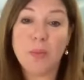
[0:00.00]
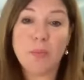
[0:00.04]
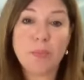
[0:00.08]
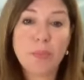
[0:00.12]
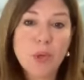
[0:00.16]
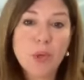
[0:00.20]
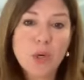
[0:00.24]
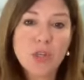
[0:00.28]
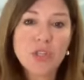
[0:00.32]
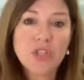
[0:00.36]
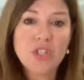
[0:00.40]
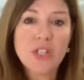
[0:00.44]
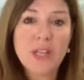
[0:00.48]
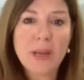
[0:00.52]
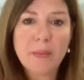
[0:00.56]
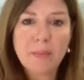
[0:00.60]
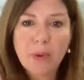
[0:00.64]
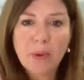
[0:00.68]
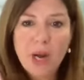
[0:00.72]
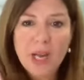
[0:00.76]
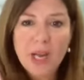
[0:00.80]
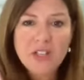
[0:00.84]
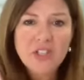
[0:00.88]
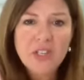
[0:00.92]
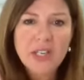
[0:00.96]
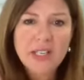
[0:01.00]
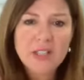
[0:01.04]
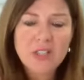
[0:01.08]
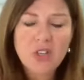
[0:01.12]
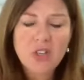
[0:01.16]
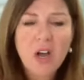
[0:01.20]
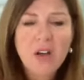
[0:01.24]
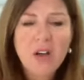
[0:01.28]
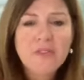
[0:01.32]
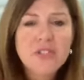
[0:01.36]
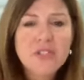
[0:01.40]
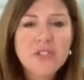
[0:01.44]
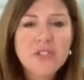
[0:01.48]
Push that project
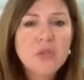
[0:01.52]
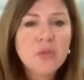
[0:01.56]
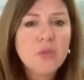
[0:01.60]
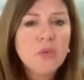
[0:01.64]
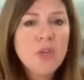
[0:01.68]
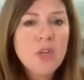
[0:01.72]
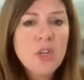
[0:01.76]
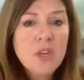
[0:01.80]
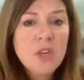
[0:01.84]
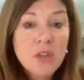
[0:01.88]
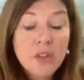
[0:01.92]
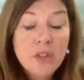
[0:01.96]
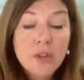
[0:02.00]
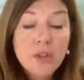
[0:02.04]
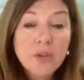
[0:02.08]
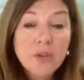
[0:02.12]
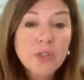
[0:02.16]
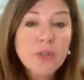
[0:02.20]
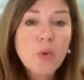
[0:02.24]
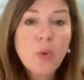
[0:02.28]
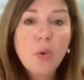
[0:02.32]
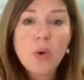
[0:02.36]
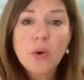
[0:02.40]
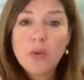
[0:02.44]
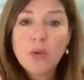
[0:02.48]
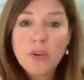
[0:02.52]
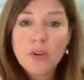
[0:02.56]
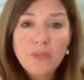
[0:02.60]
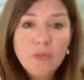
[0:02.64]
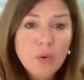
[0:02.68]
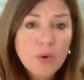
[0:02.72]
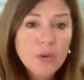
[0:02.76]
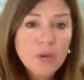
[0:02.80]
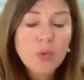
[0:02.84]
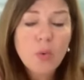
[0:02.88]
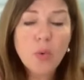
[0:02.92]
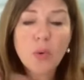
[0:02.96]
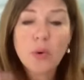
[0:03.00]
off to third quarter or
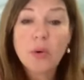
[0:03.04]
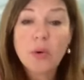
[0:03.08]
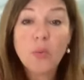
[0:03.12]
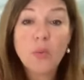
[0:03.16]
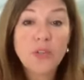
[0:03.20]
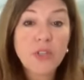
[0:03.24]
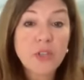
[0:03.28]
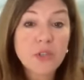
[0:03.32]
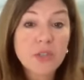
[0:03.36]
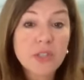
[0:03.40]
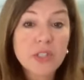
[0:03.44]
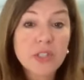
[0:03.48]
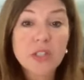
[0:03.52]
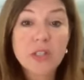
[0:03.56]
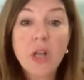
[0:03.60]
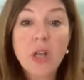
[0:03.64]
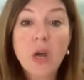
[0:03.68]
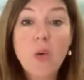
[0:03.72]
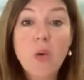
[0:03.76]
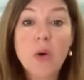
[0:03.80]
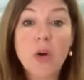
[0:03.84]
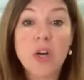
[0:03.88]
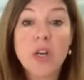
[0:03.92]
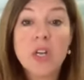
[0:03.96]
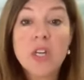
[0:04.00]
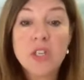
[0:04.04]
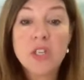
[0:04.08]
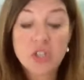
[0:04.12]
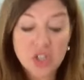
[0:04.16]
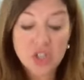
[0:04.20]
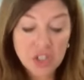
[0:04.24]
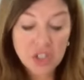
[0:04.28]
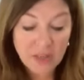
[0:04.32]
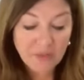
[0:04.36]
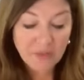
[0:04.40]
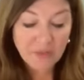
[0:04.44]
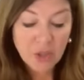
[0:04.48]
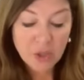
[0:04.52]
fourth quarter when you're slower.
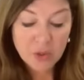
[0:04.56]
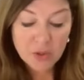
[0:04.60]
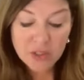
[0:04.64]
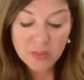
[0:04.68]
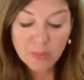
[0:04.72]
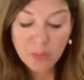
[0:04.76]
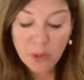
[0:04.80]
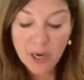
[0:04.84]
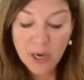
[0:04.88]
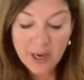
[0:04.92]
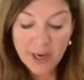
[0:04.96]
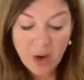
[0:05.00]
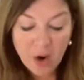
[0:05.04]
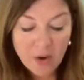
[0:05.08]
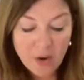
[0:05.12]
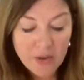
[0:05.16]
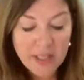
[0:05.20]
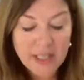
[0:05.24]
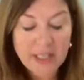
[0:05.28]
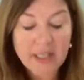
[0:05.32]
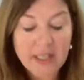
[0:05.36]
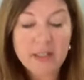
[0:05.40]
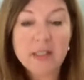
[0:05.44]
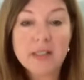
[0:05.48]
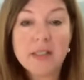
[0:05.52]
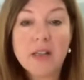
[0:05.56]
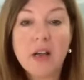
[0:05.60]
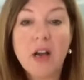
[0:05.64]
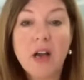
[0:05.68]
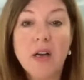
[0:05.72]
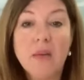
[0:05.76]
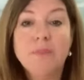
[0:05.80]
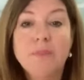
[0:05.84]
Shift those priorities.